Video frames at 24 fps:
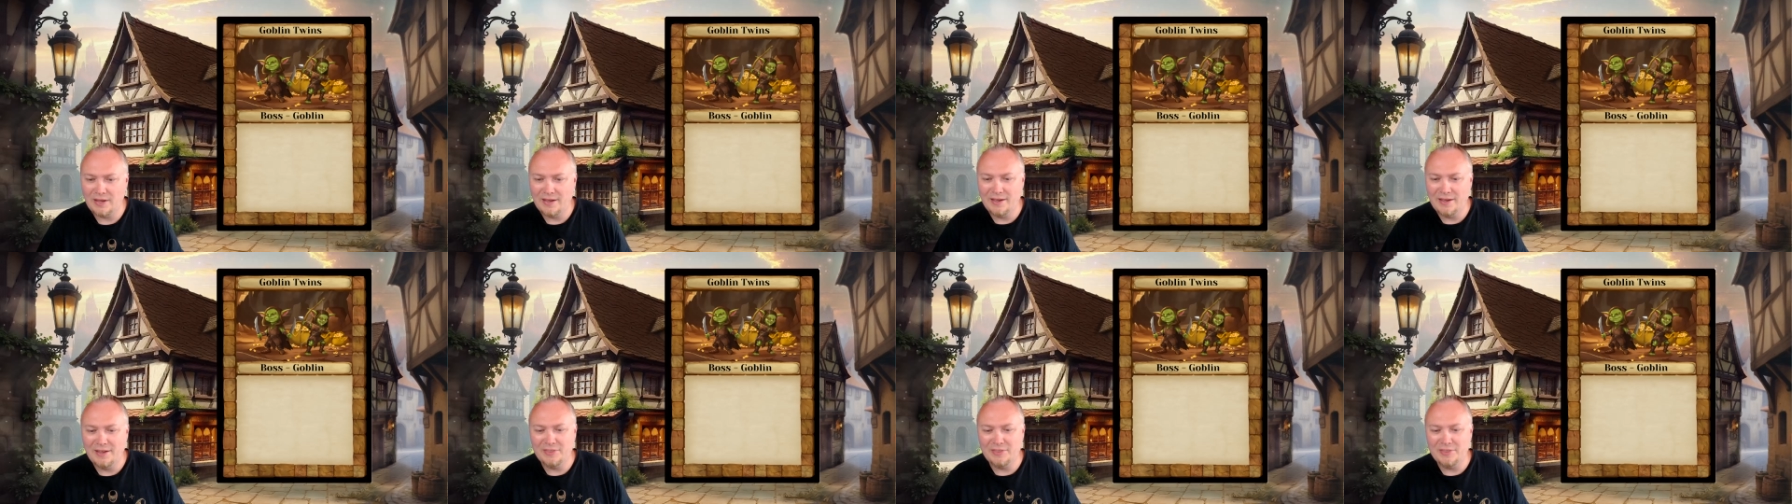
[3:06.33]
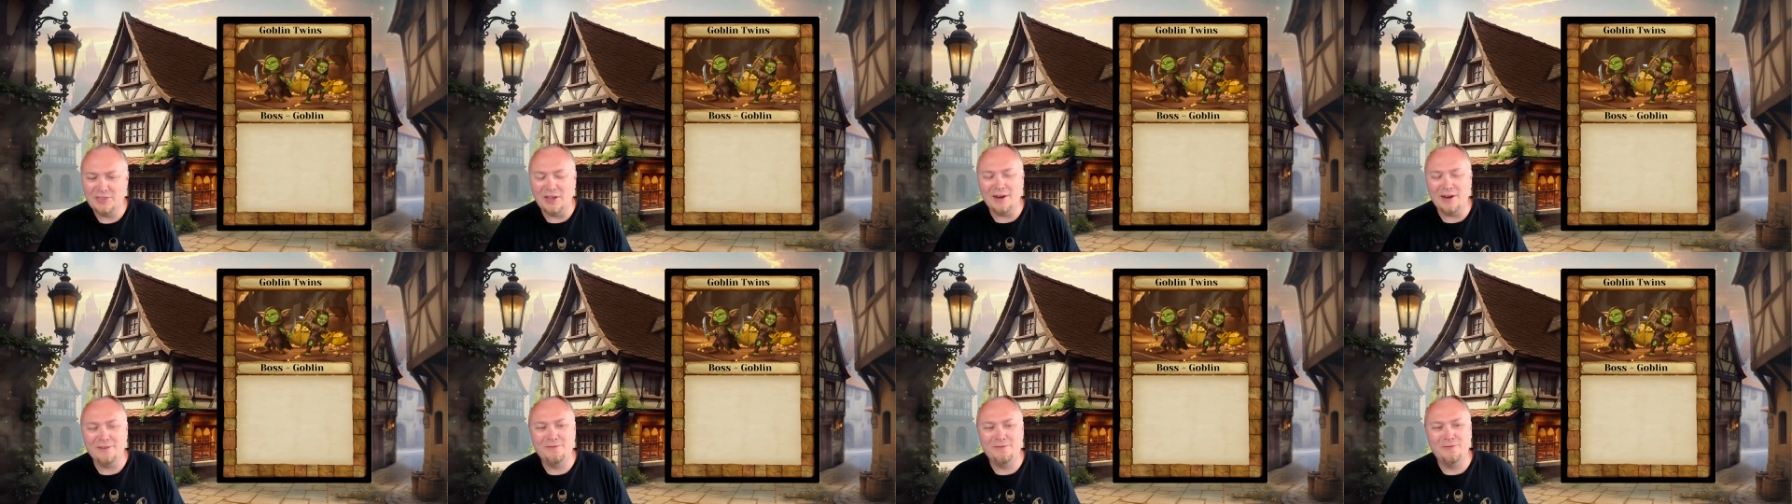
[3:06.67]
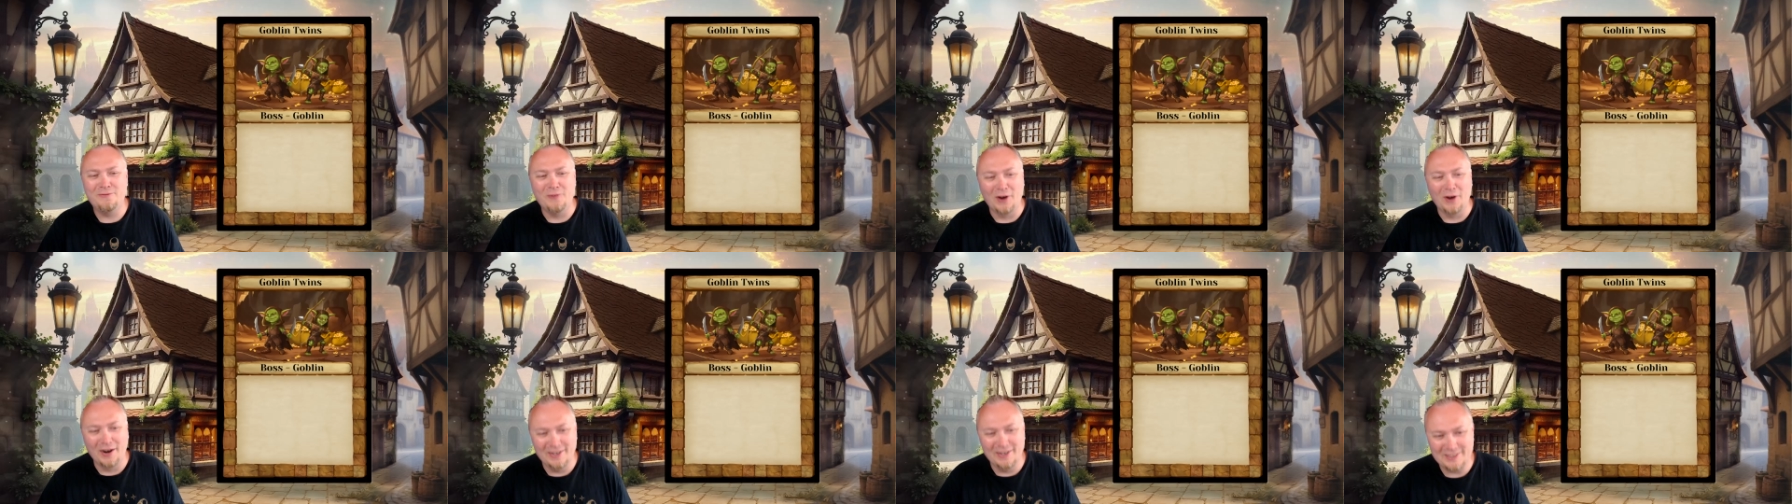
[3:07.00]
The
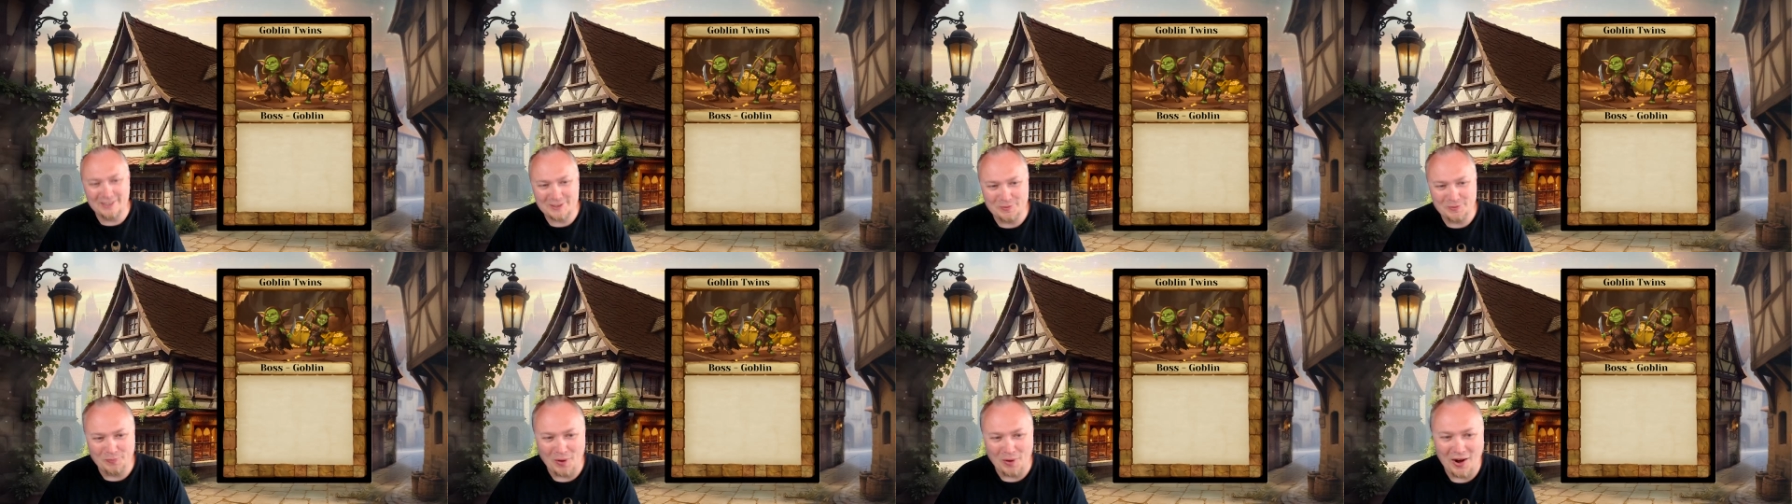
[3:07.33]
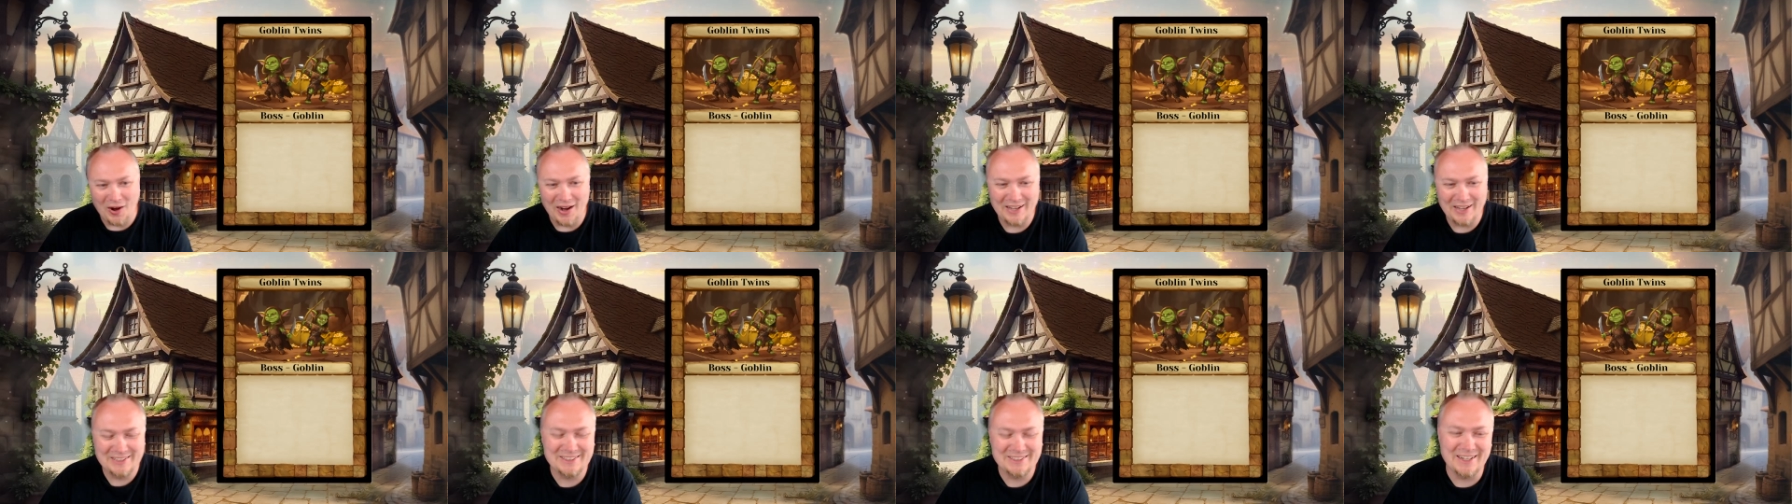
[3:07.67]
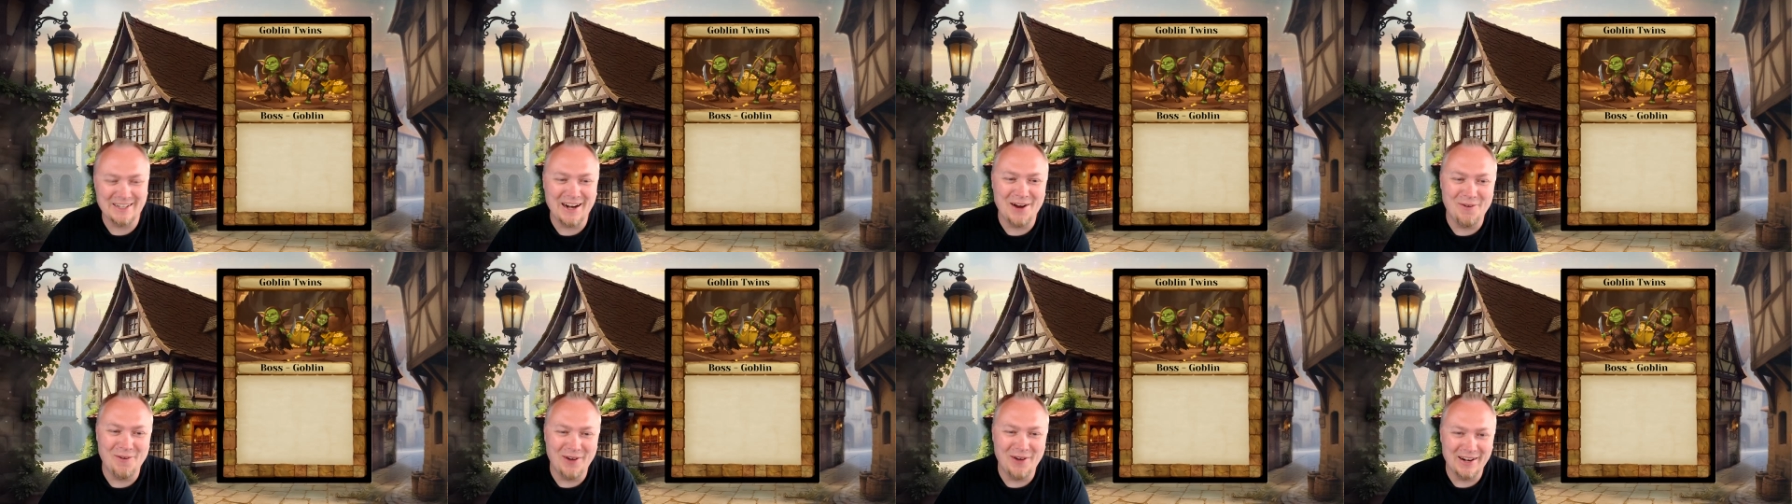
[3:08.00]
first boss that
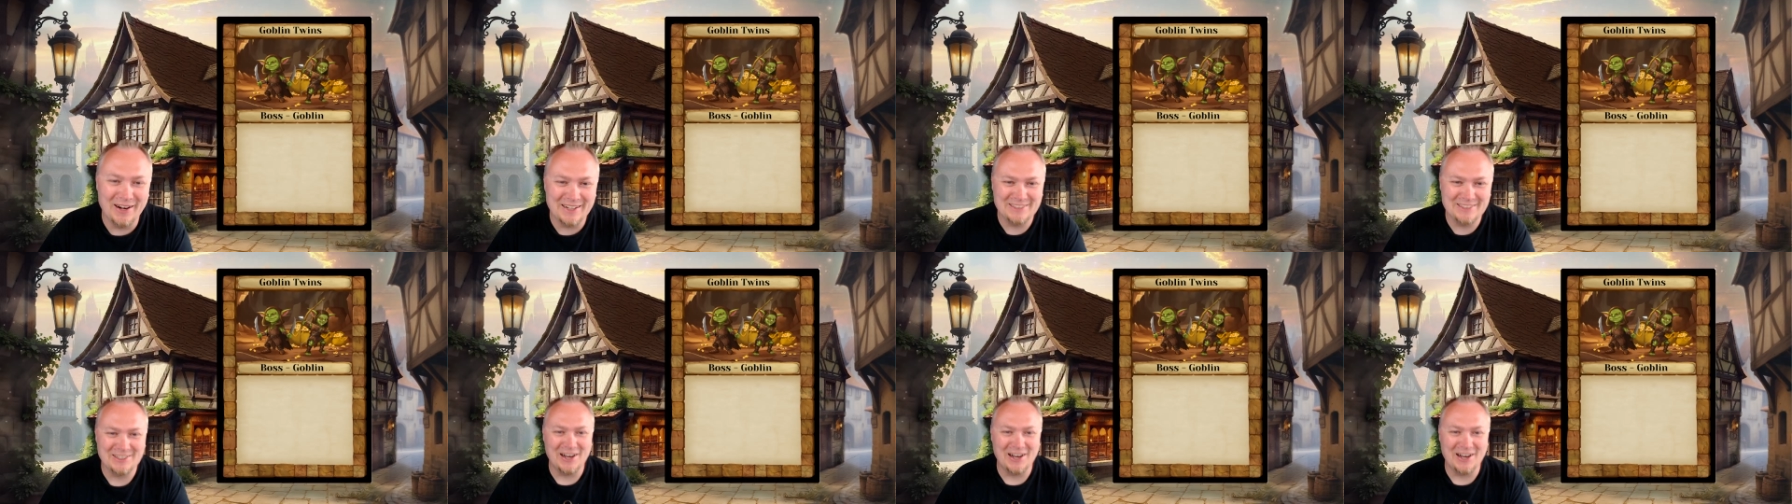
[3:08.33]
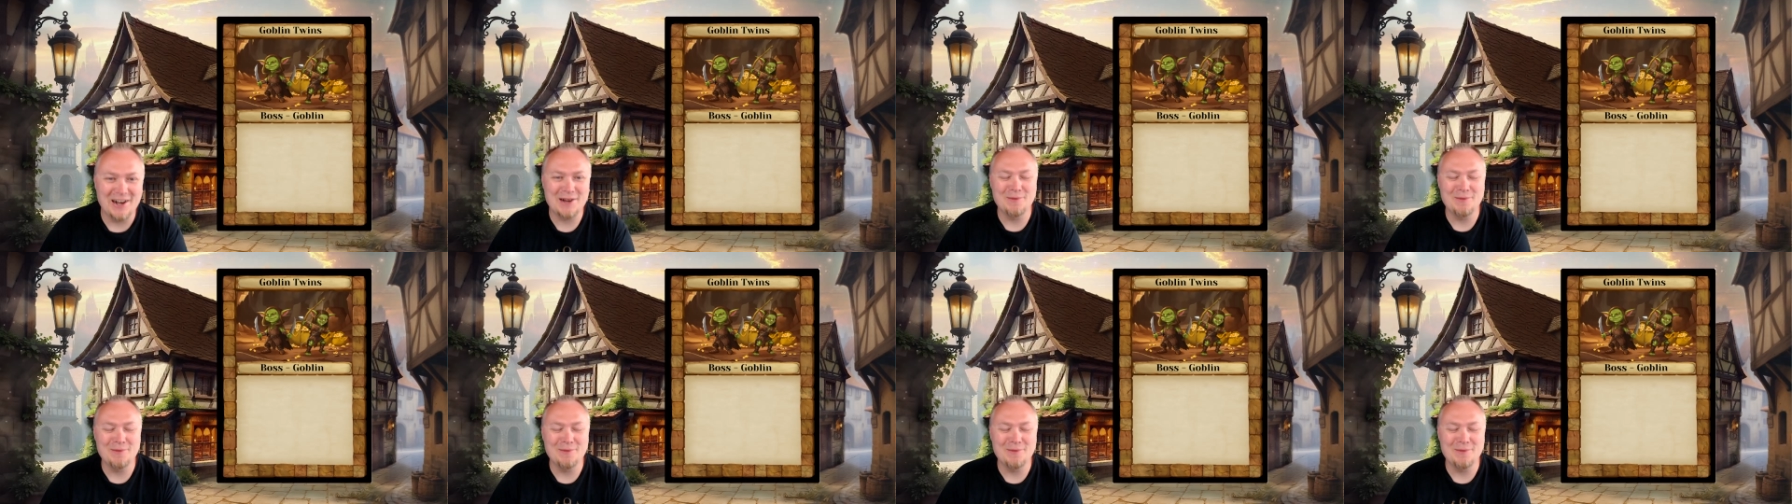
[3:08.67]
I want to talk